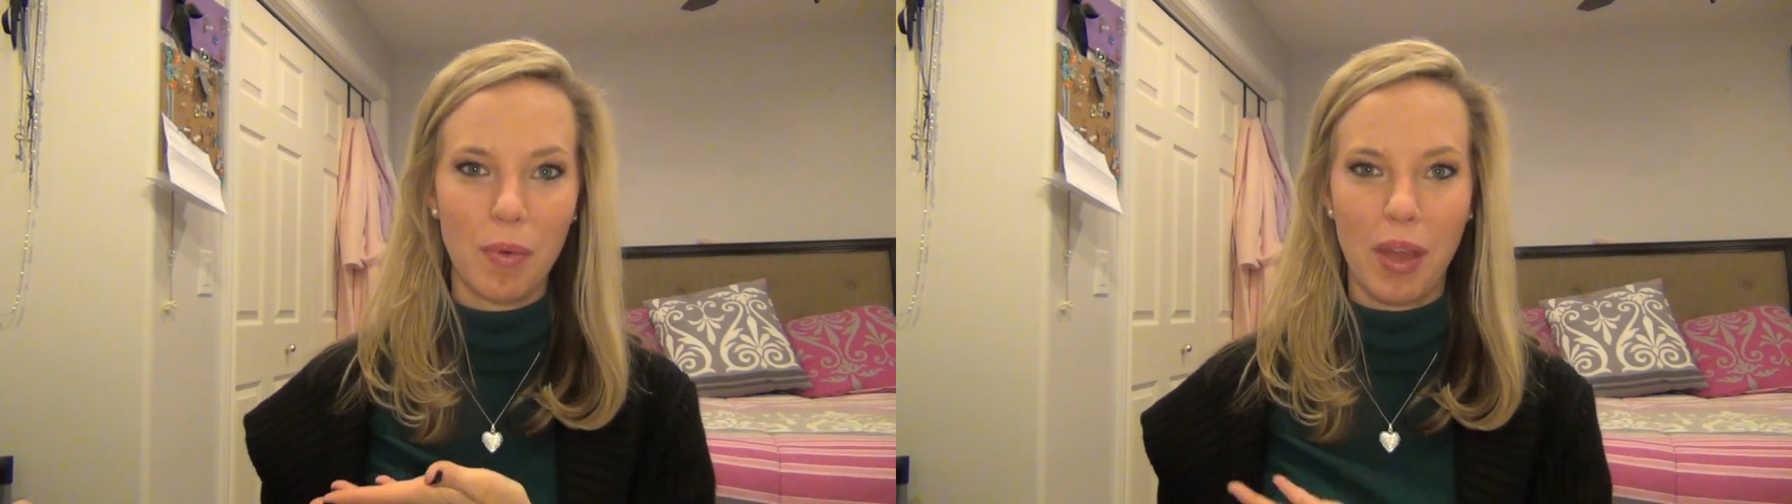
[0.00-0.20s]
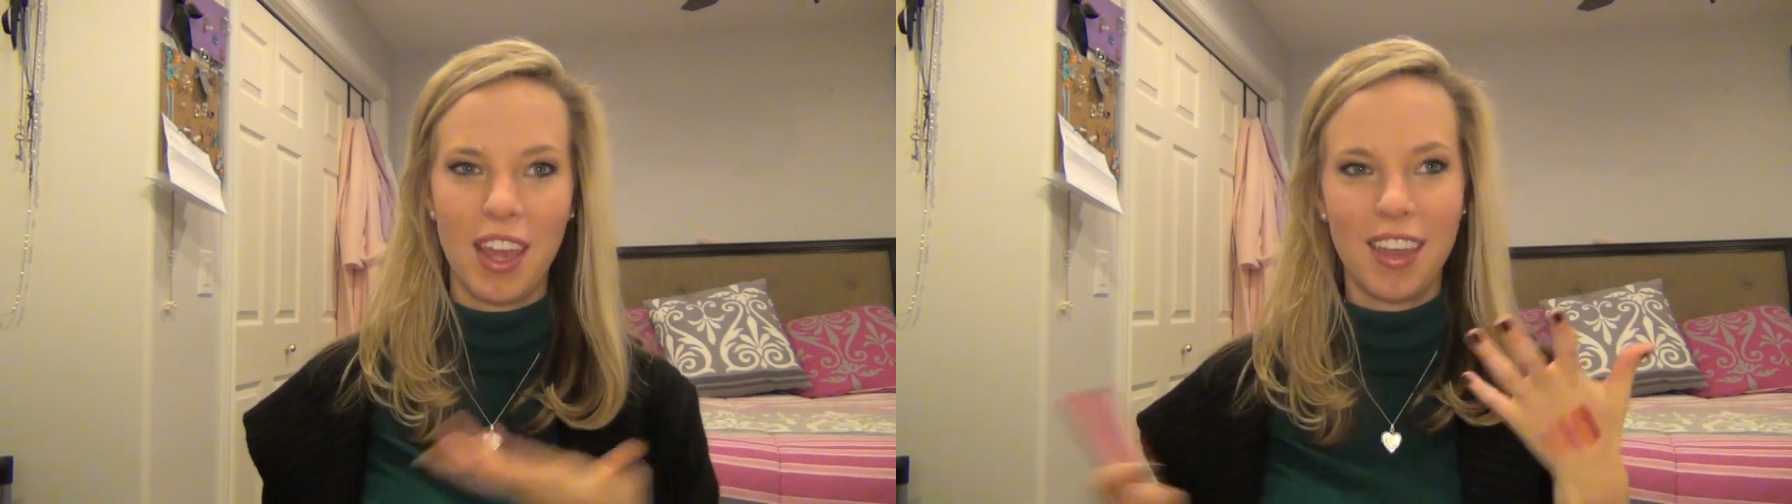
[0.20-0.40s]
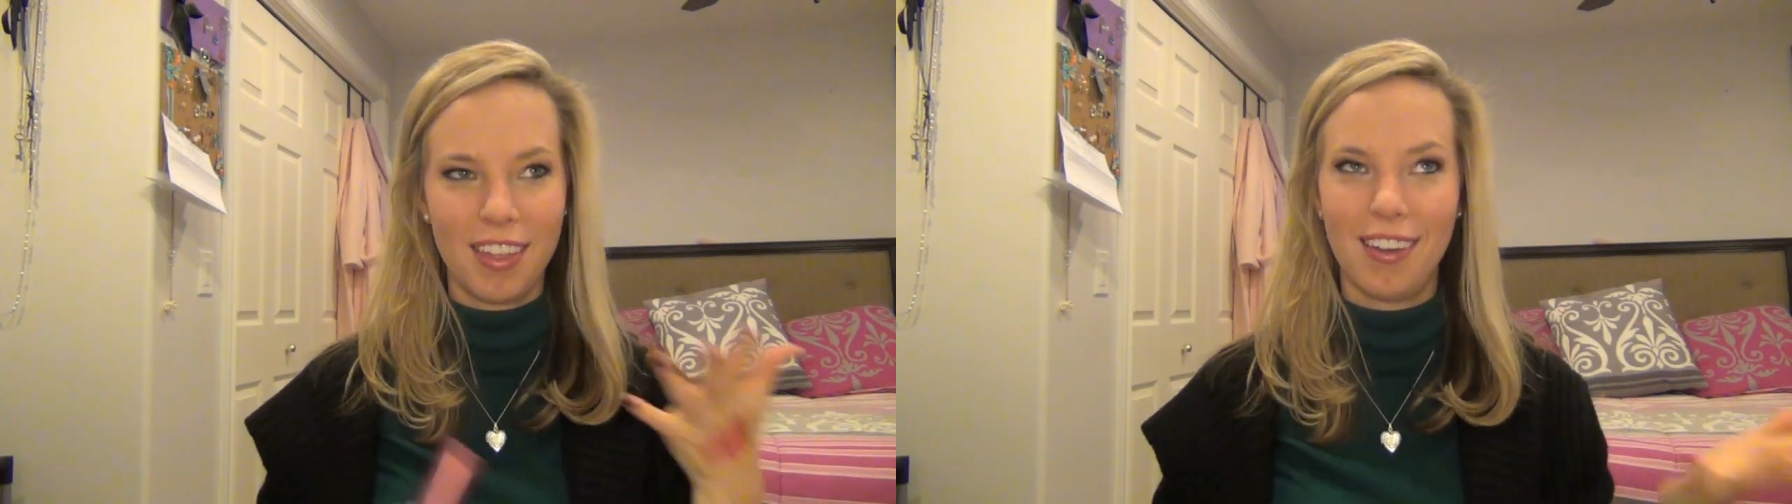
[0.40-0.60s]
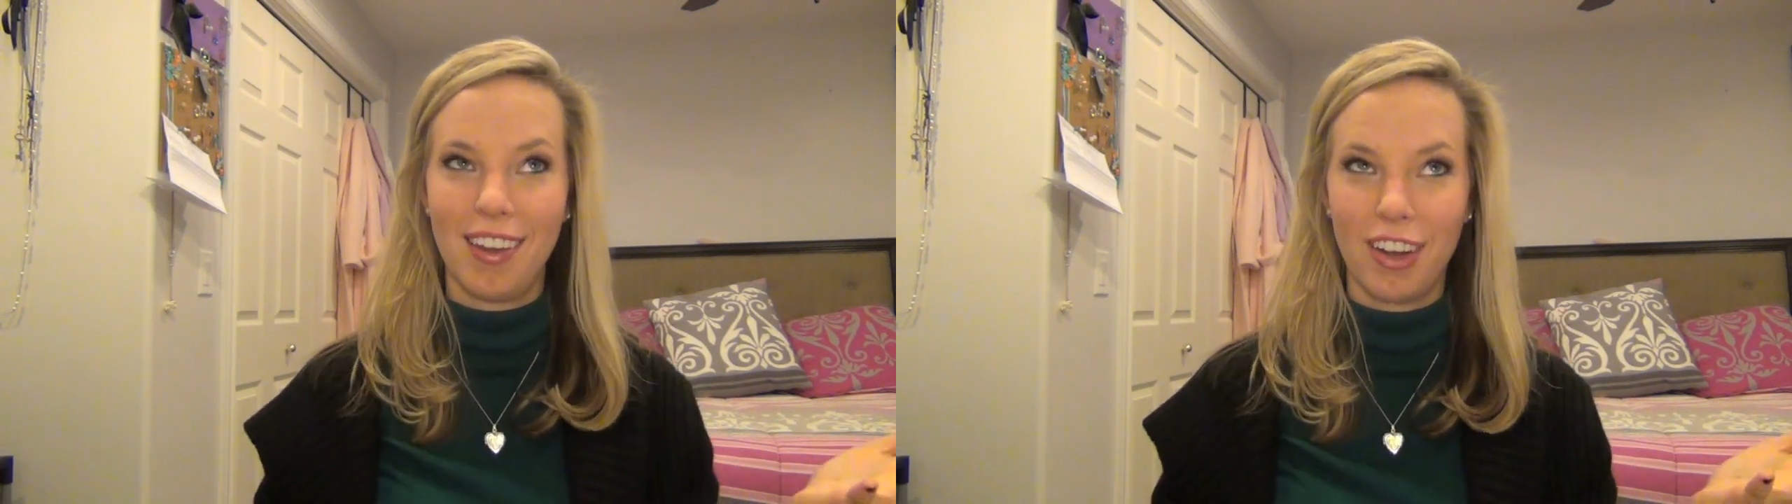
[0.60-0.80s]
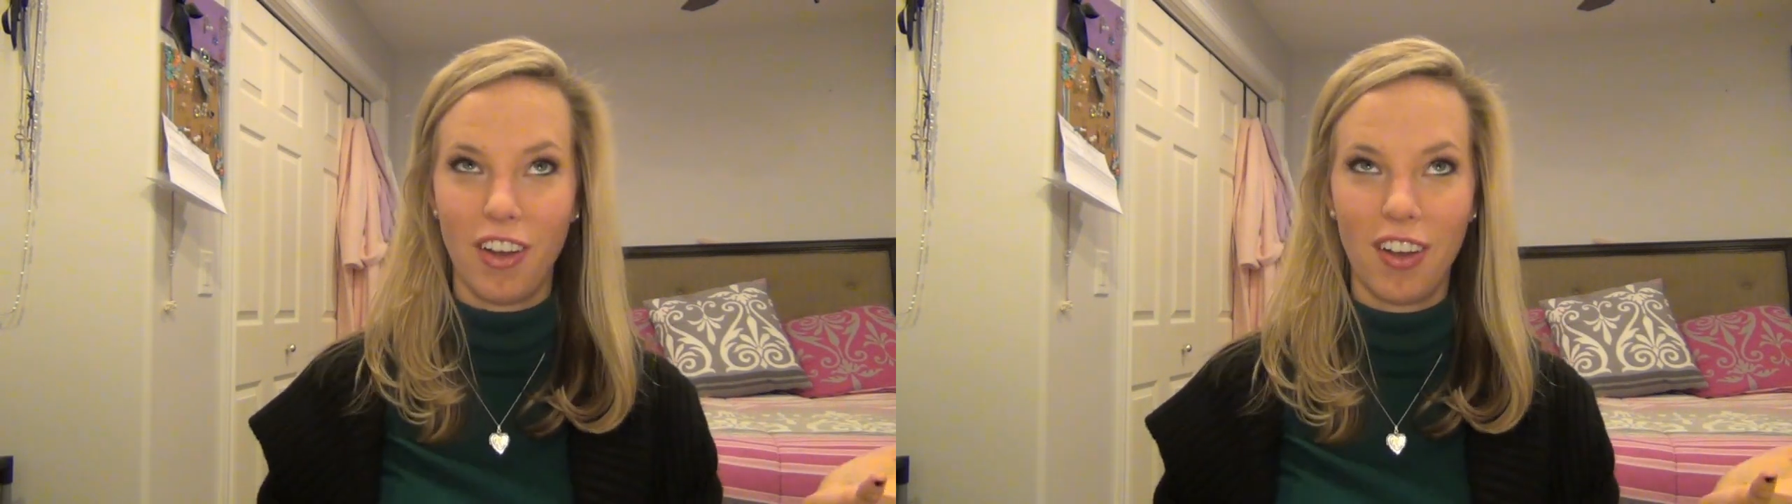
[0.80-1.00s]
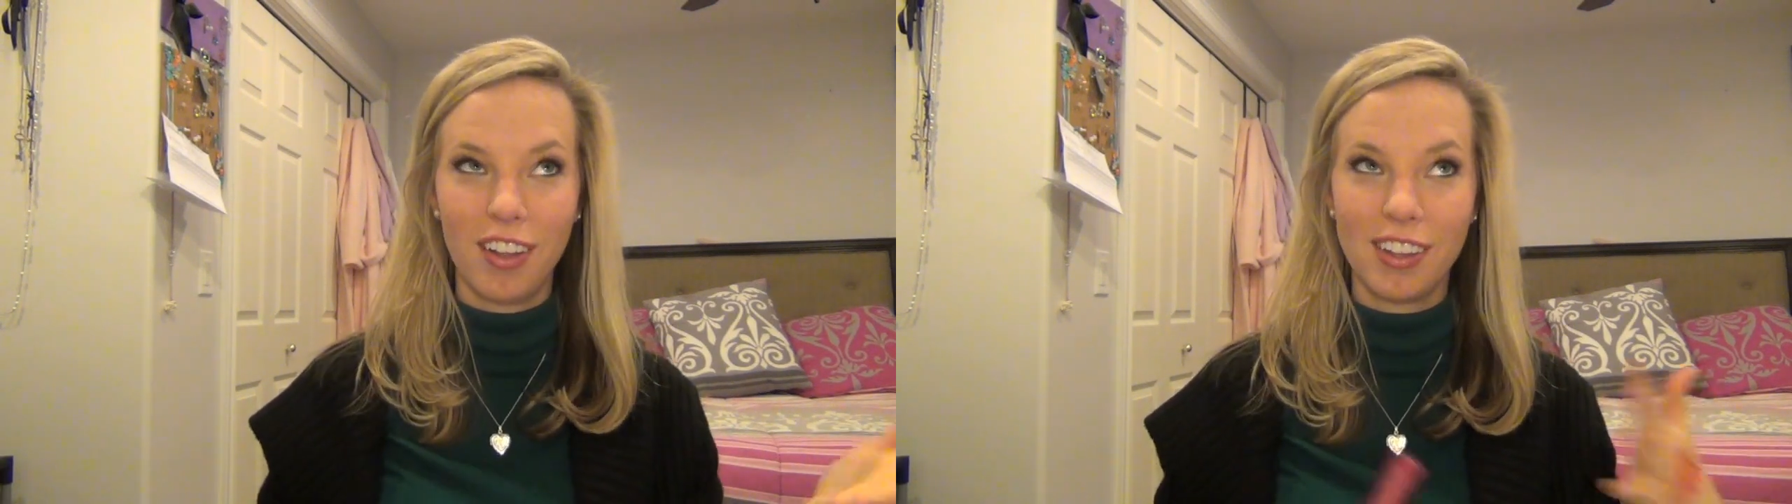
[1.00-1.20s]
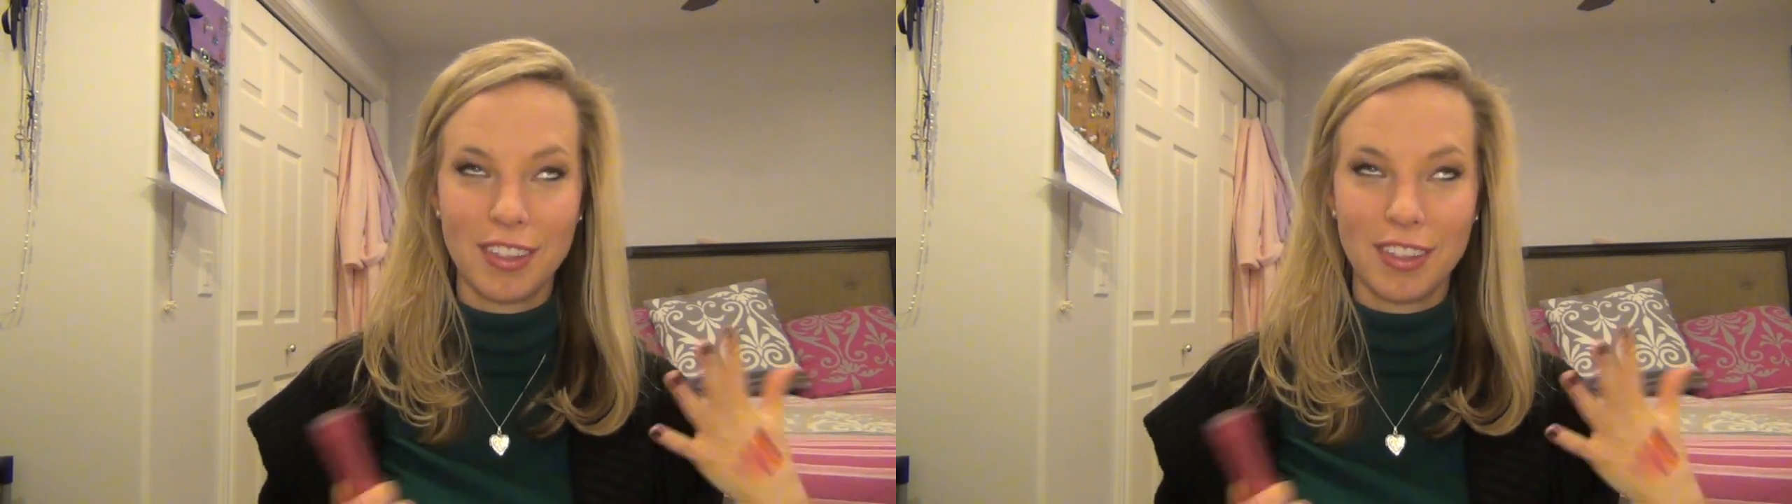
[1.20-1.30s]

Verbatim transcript: opaque than not at all,